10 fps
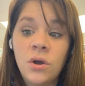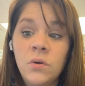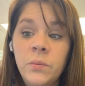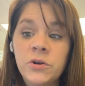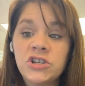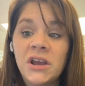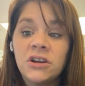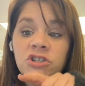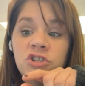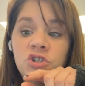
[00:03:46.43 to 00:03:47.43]
we push
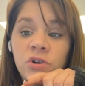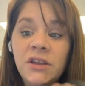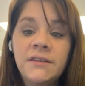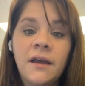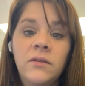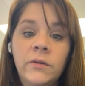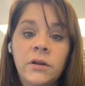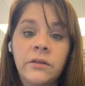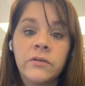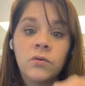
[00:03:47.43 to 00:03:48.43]
air straight down the middle
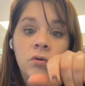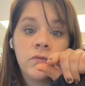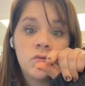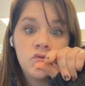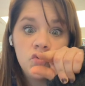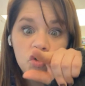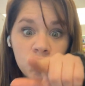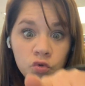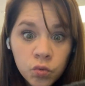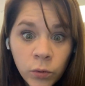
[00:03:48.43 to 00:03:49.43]
of this groove,
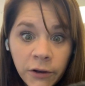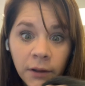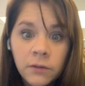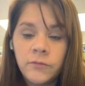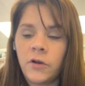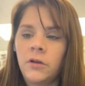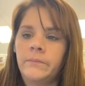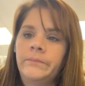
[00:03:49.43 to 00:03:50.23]
right down the front.